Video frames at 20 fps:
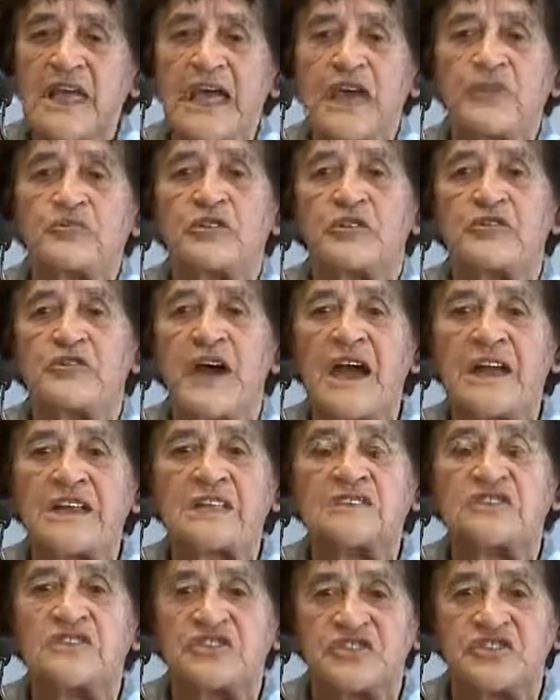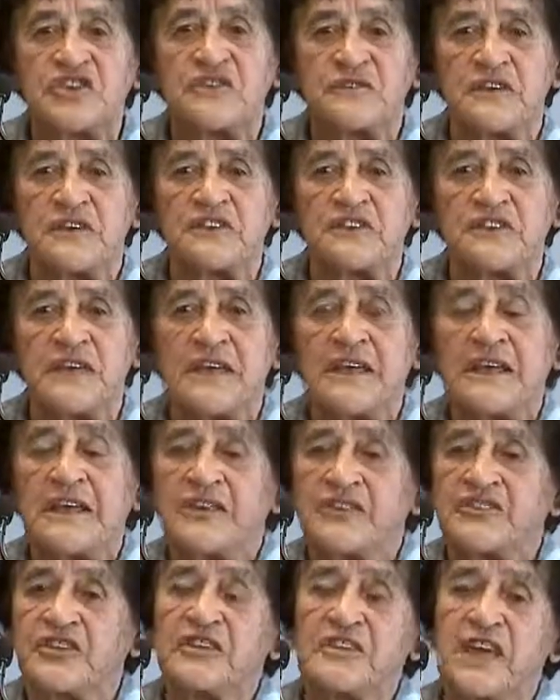and providing the service.
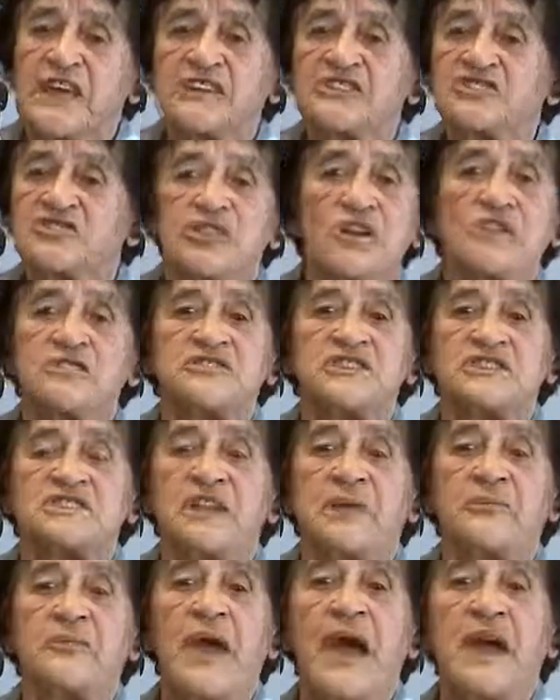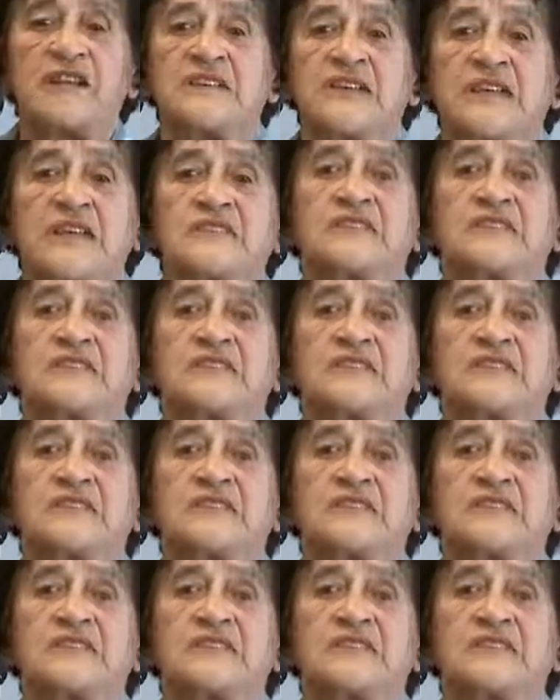So that is not just about